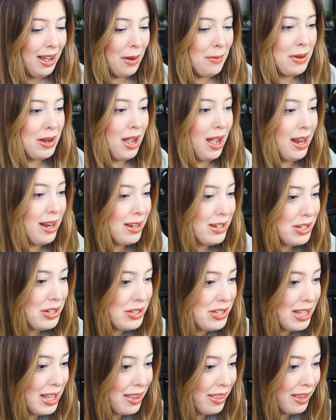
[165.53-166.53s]
Oh my god, did
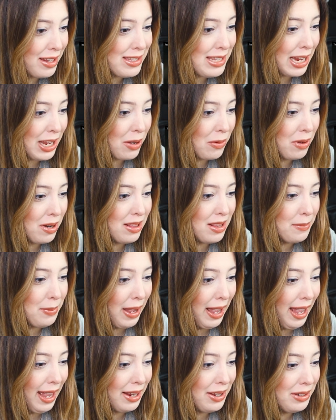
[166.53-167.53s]
you see the second one in the
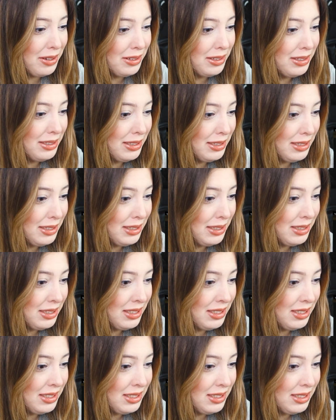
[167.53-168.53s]
back? I
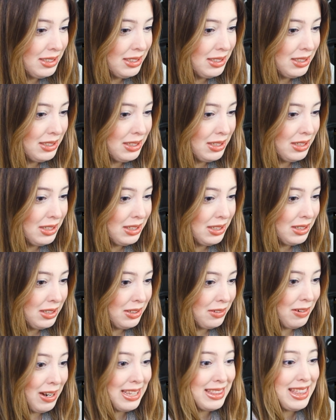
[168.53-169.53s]
should not be
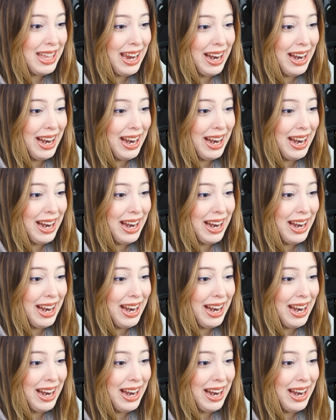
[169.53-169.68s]
right